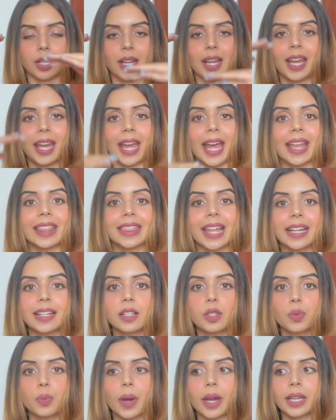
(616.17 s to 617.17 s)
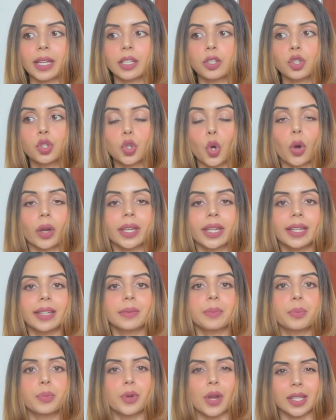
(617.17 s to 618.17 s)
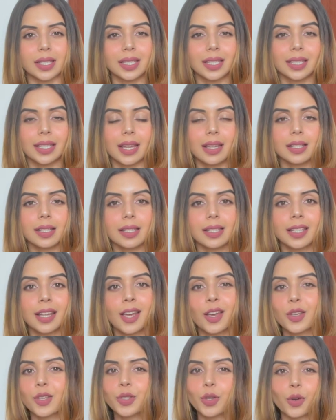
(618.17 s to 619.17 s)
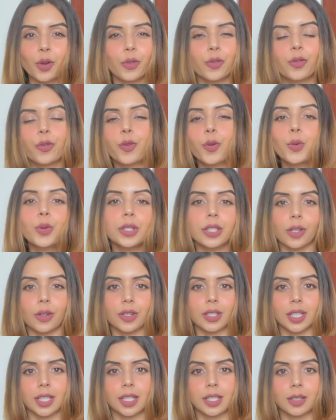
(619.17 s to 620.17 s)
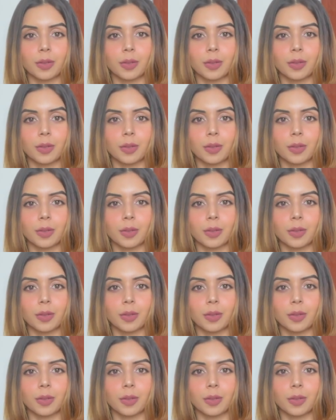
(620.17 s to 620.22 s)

And that is why talking in present tense sort of fools your system,